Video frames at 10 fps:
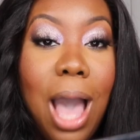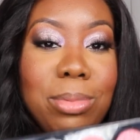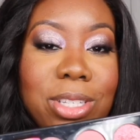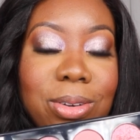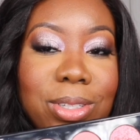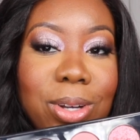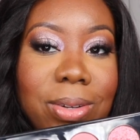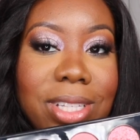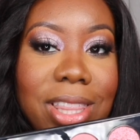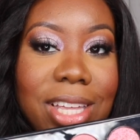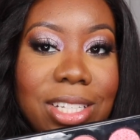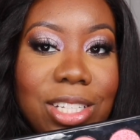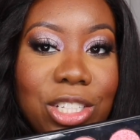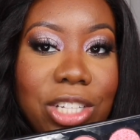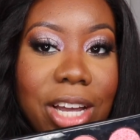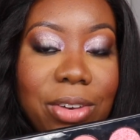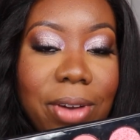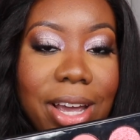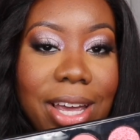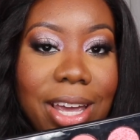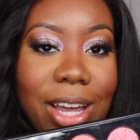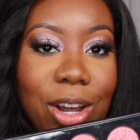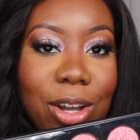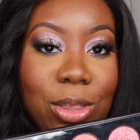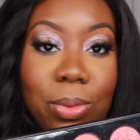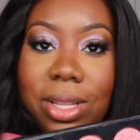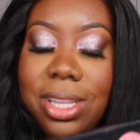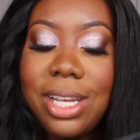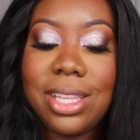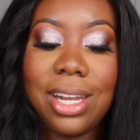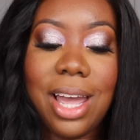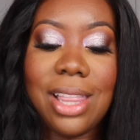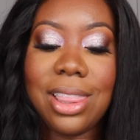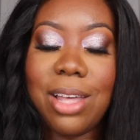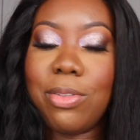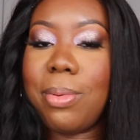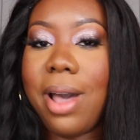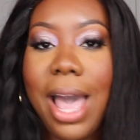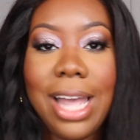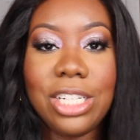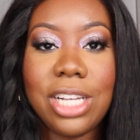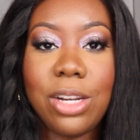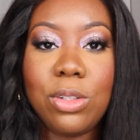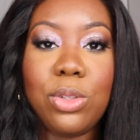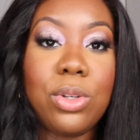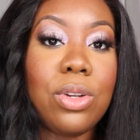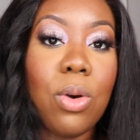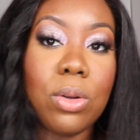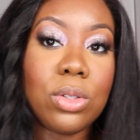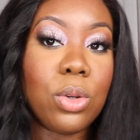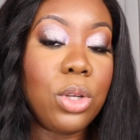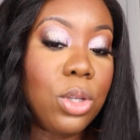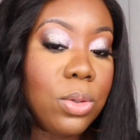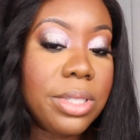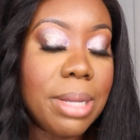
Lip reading: I'm just going to go into this shade right here. The one thing that I love about eyeshadows, you can also use